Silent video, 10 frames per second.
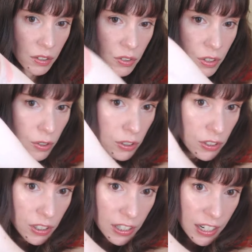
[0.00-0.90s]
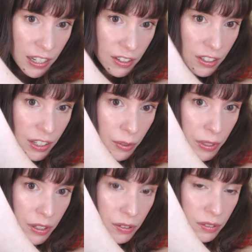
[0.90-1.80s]
I'm trying to hold it on an angle. There
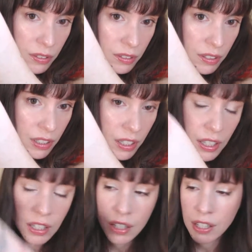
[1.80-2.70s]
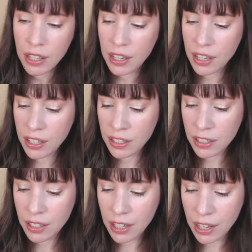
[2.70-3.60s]
we go.
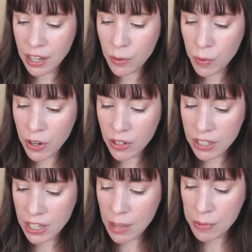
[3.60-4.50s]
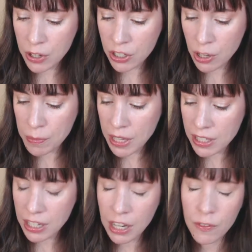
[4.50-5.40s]
And I didn't wear it today because on me
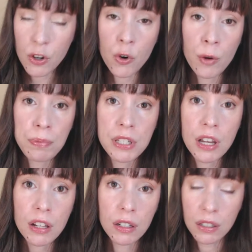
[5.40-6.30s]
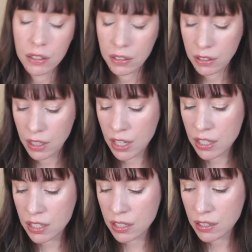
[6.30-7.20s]
it's kind of a corpse color.
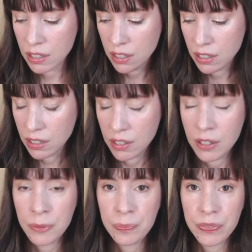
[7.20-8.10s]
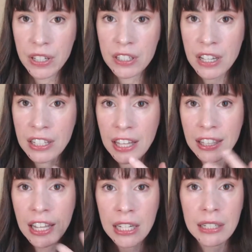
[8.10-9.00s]
It's like
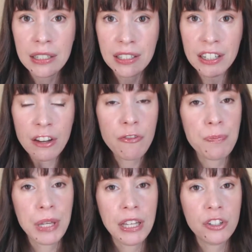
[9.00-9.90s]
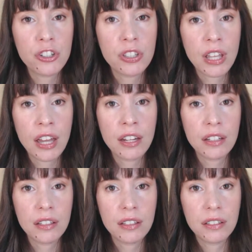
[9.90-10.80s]
that light enough peach
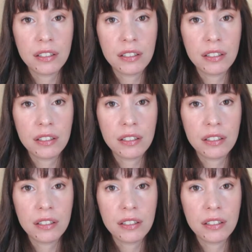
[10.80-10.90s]
that,